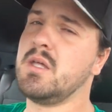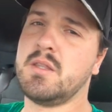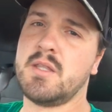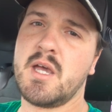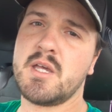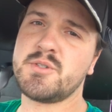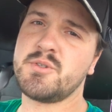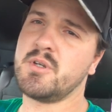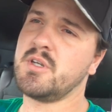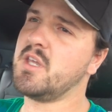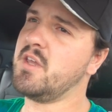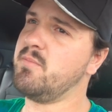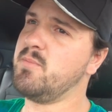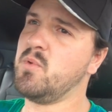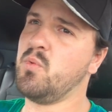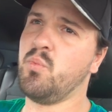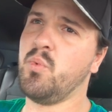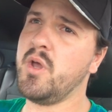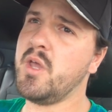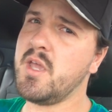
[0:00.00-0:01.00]
That's gonna give
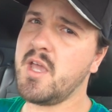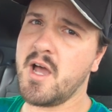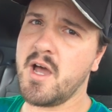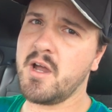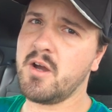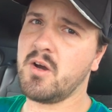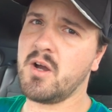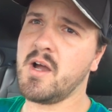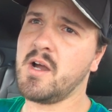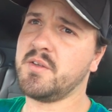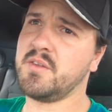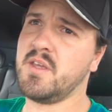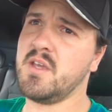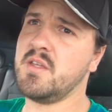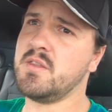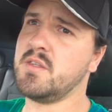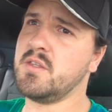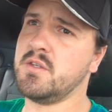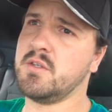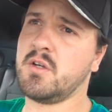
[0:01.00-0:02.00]
me way higher
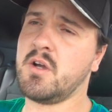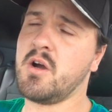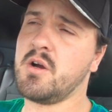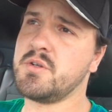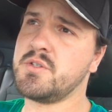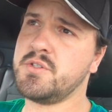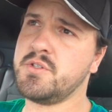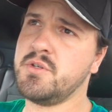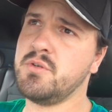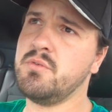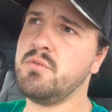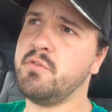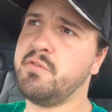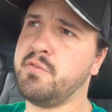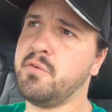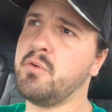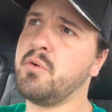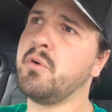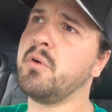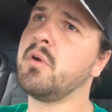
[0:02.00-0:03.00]
octane than the car's tuned
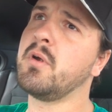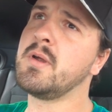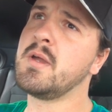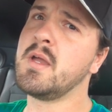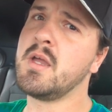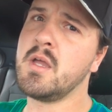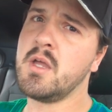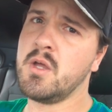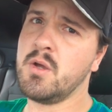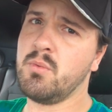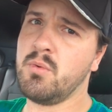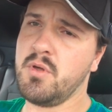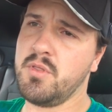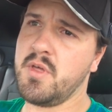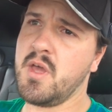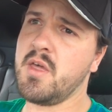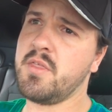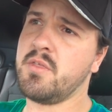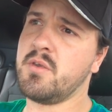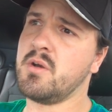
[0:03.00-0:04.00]
for with
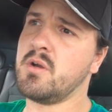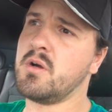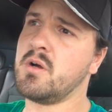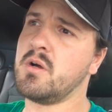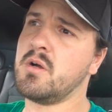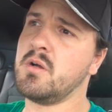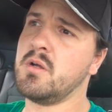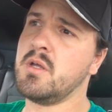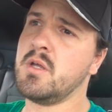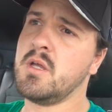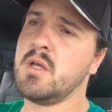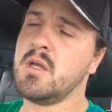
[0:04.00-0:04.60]
ethanol.